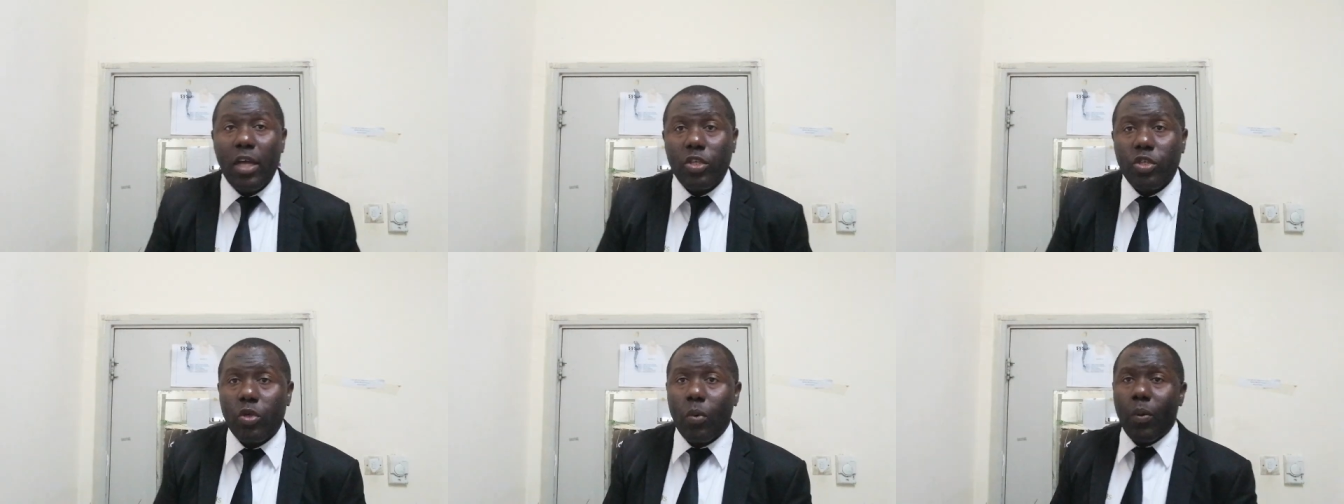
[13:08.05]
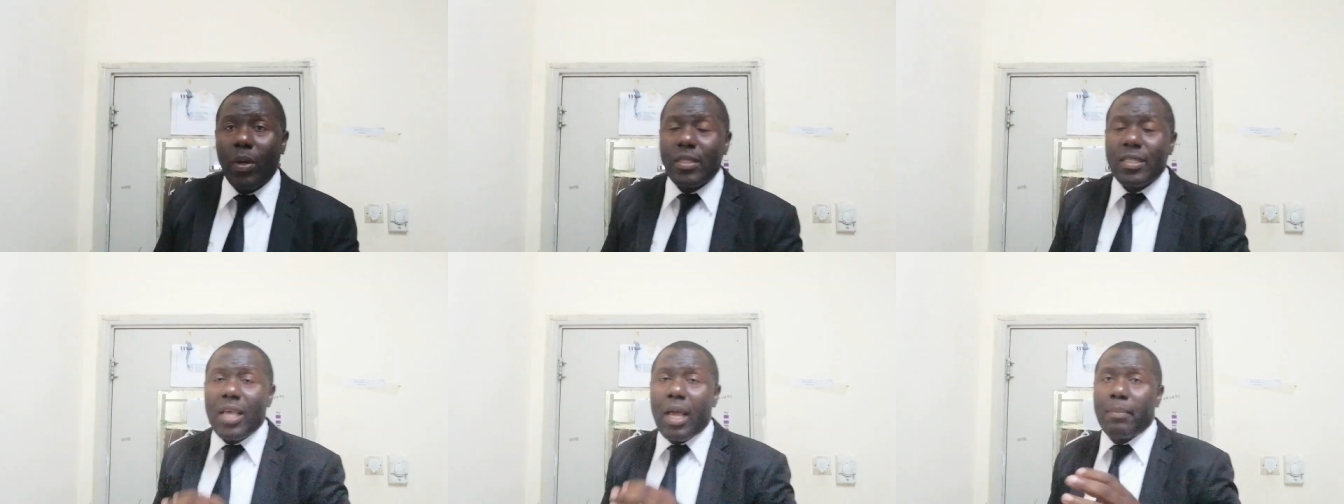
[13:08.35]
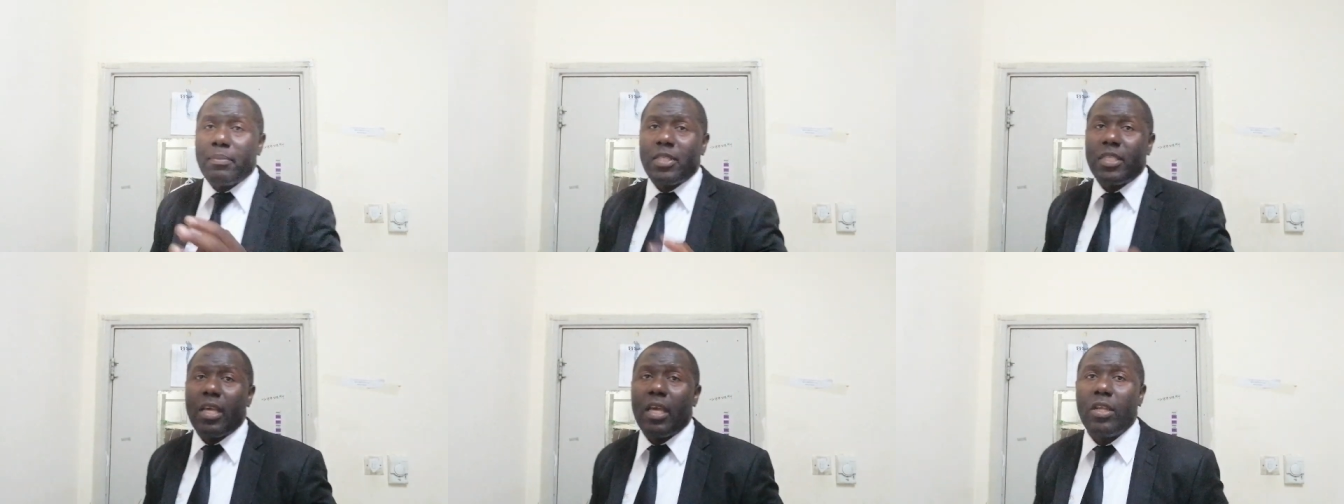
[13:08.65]
So what
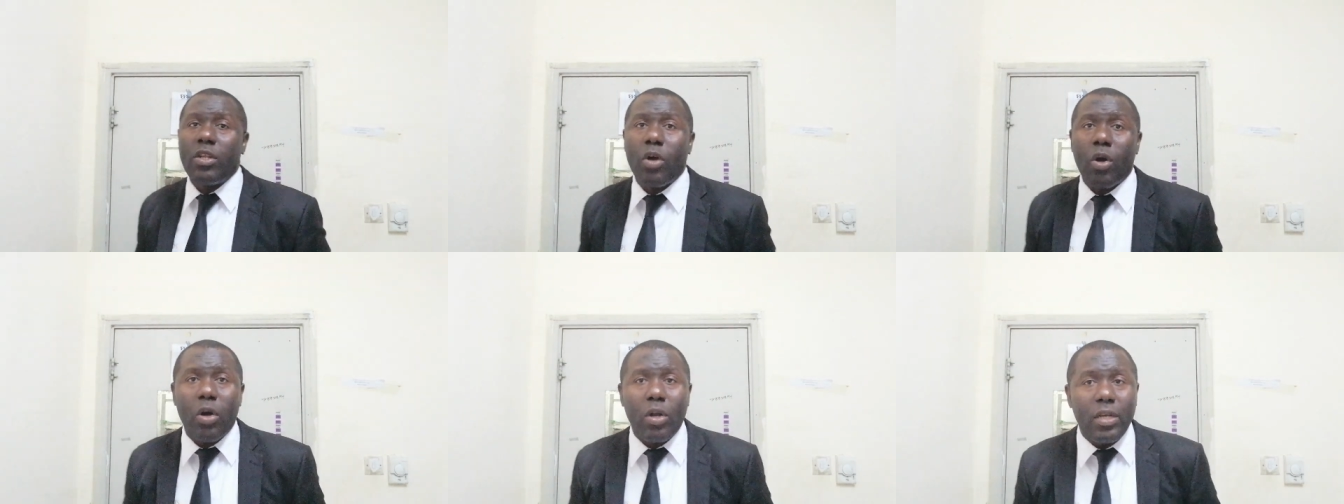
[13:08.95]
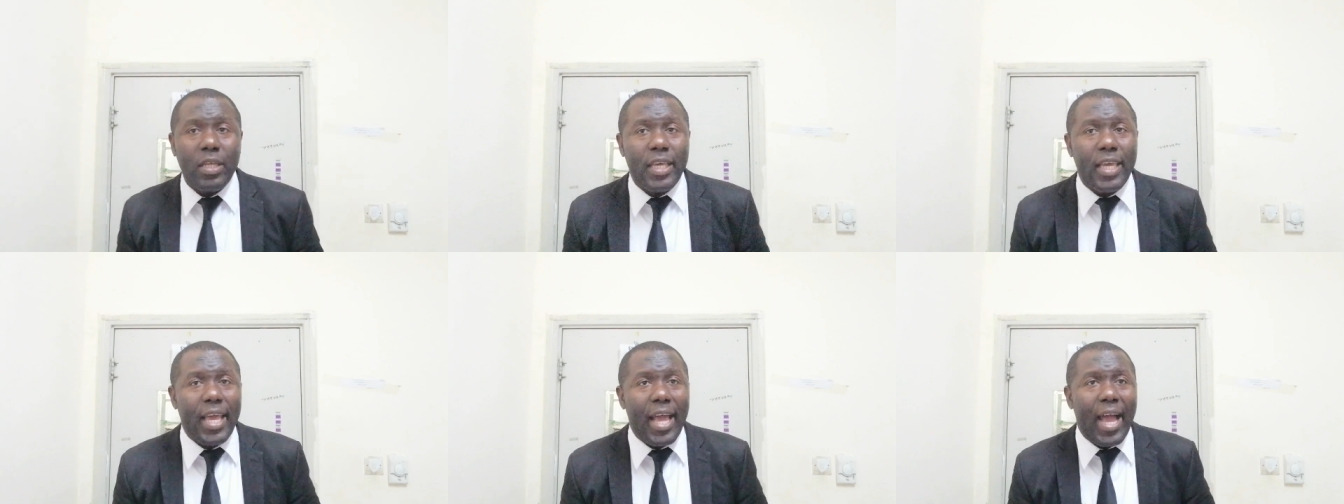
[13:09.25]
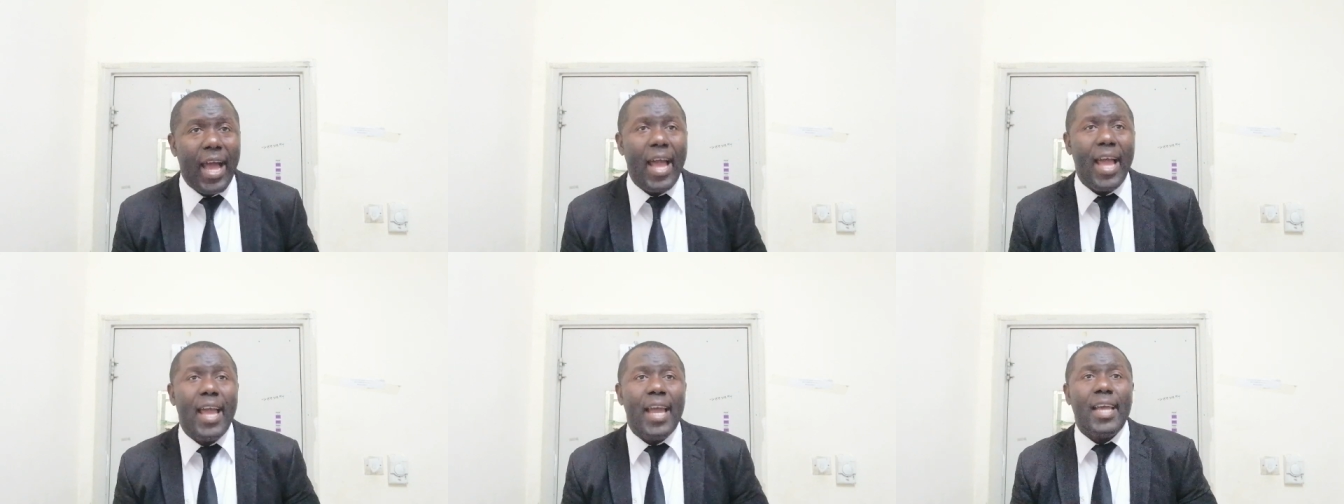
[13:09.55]
I'm saying all
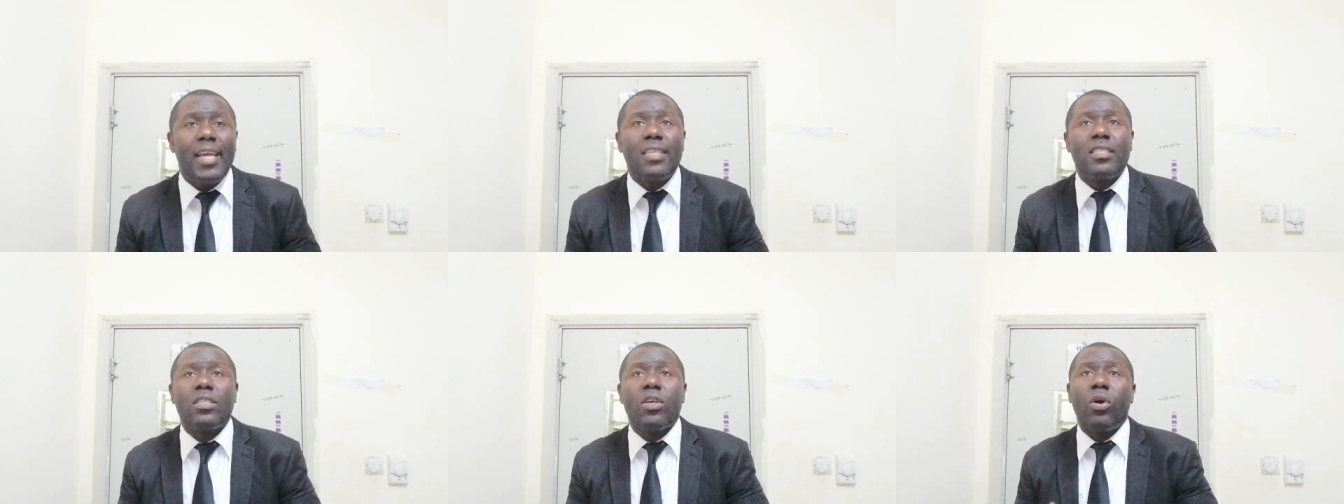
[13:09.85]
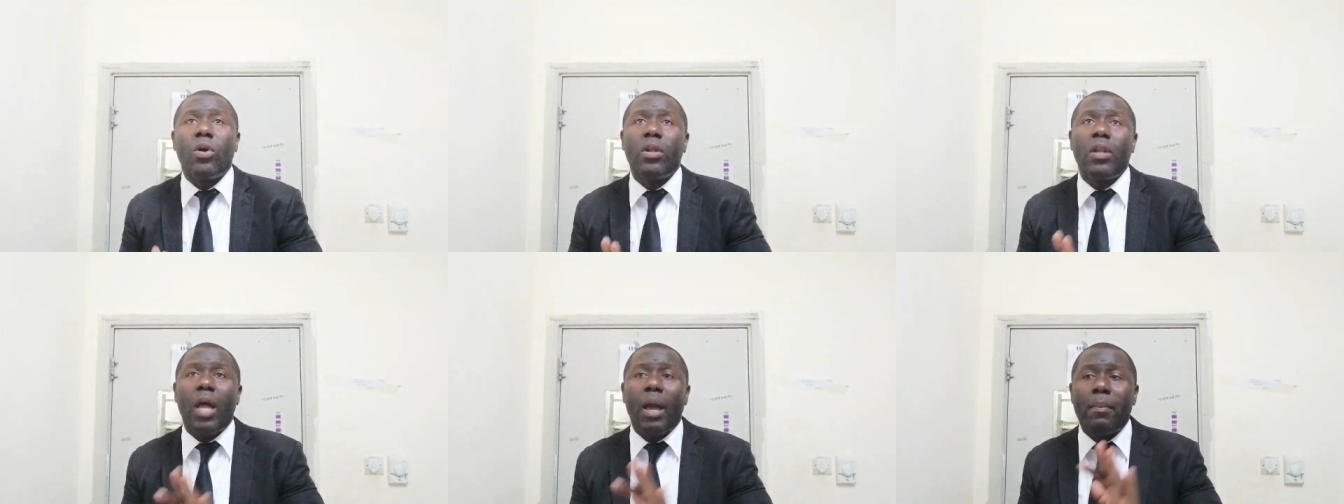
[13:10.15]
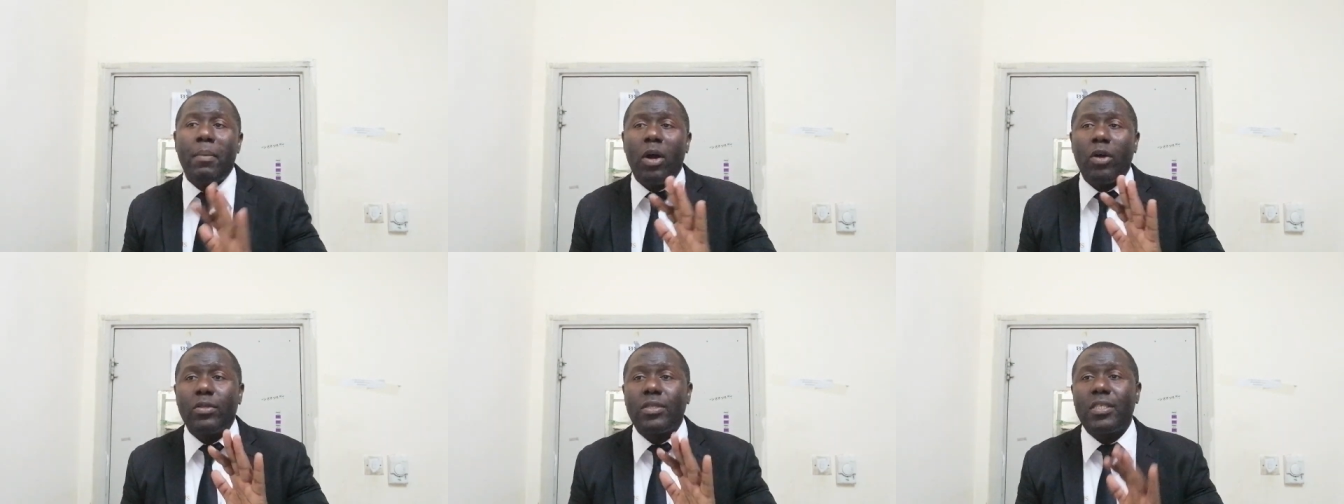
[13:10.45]
here is all
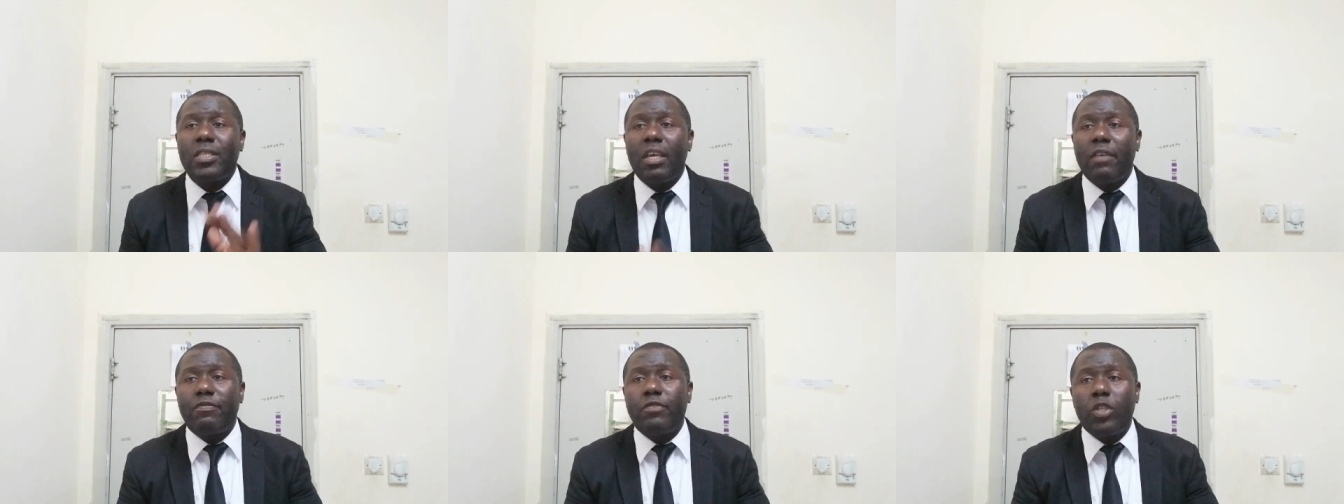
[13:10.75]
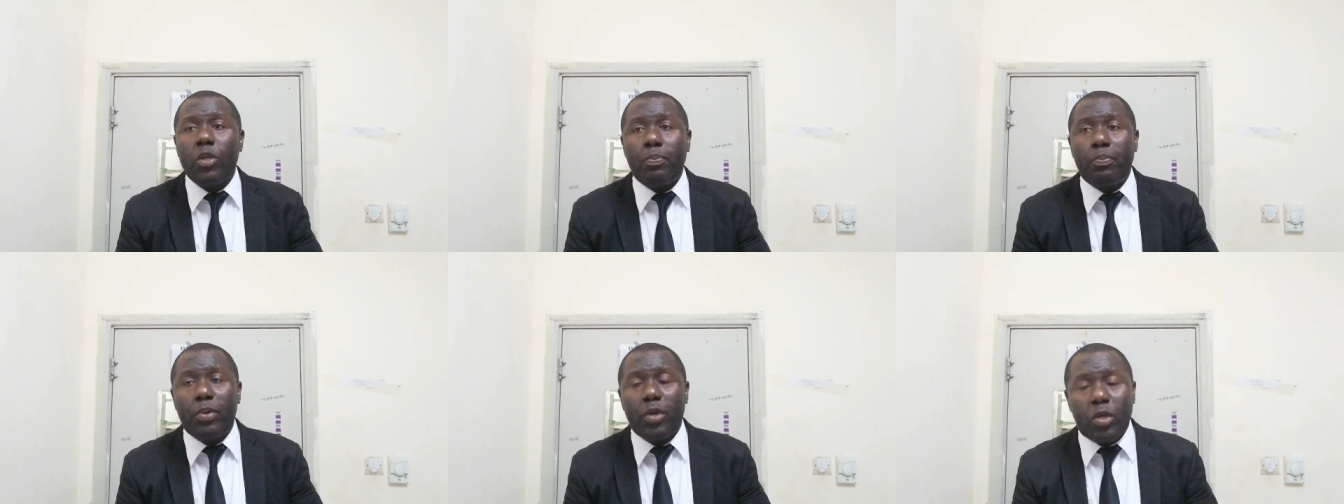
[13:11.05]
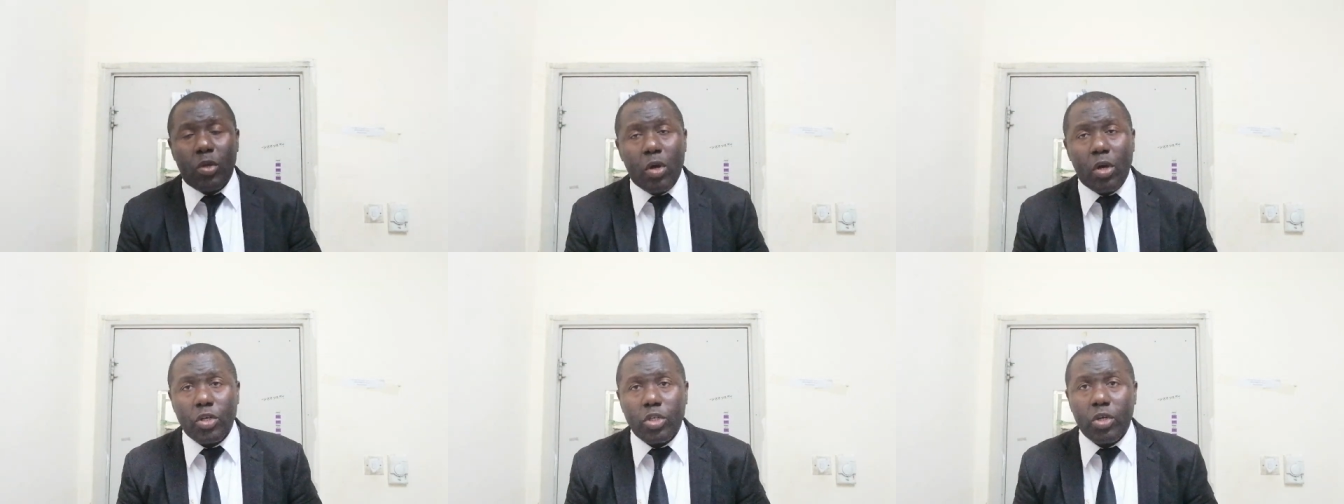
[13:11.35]
about safety
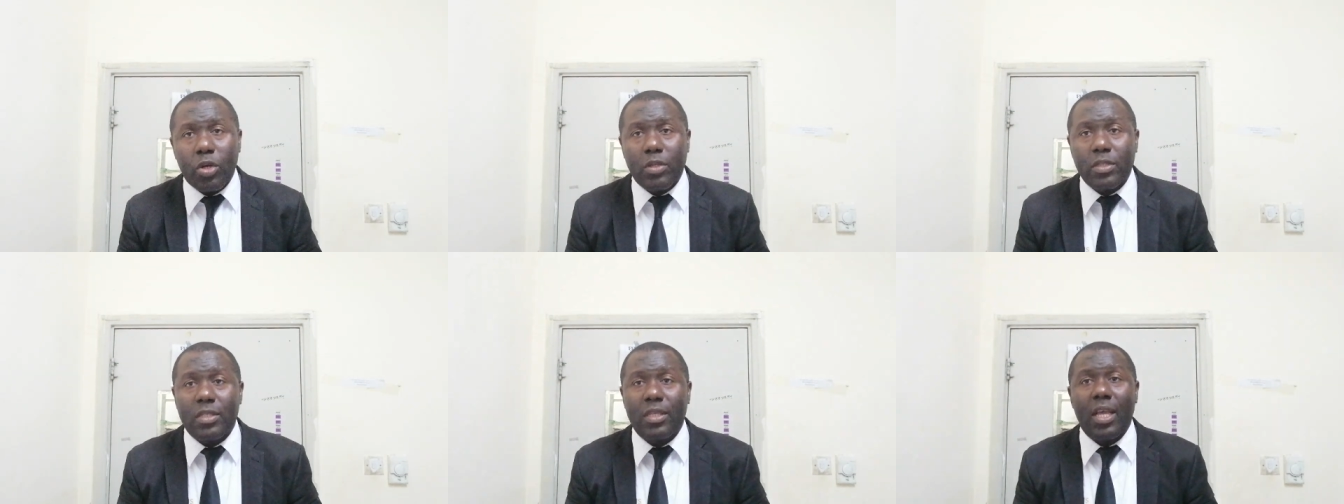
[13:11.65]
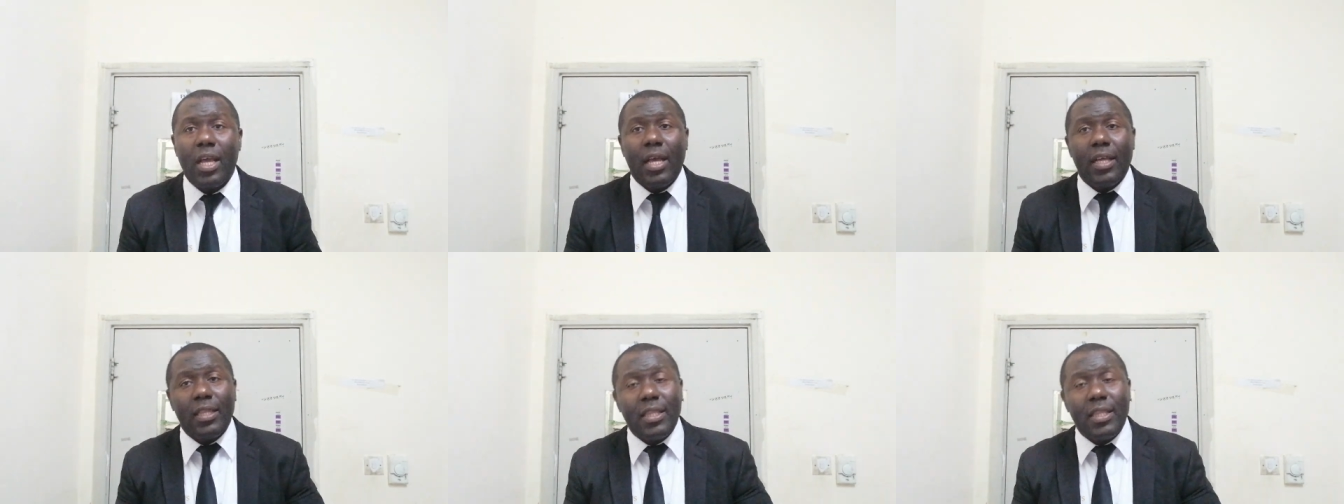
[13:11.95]
precautions,